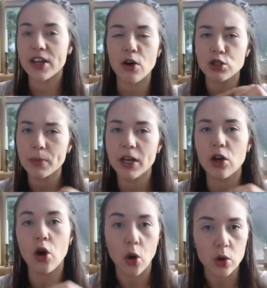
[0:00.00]
they also make
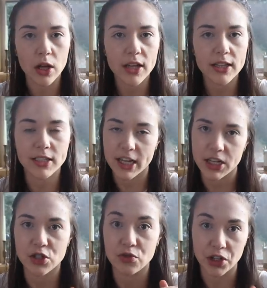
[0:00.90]
a cola that
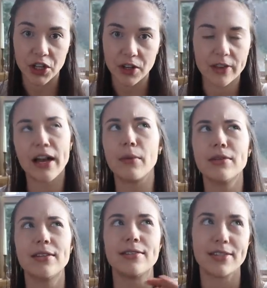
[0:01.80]
tastes really good. That
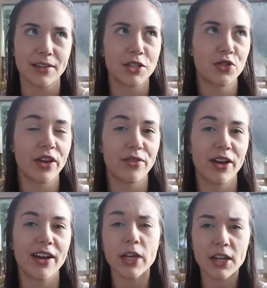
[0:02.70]
one is Dylan's
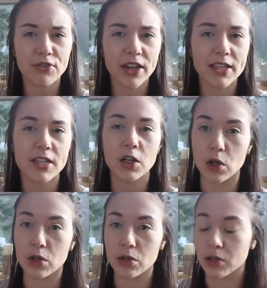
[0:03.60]
favorite. We can find this at our
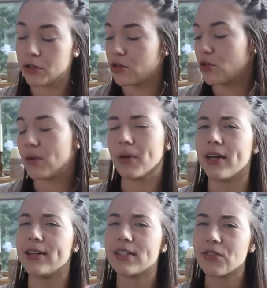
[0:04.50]
local grocery store,
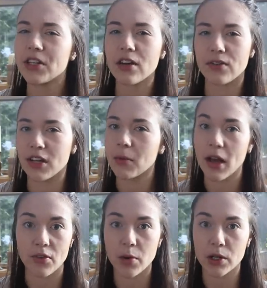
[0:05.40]
but it's definitely not available
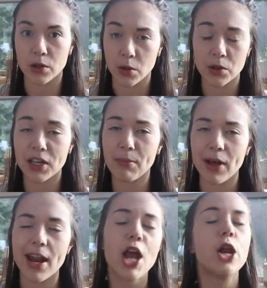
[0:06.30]
everywhere locally,
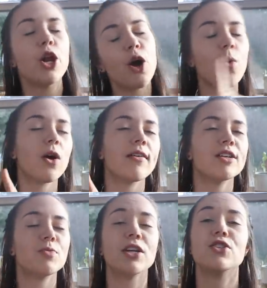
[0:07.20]
but no
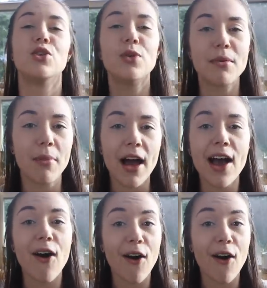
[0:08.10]
worries because you can buy it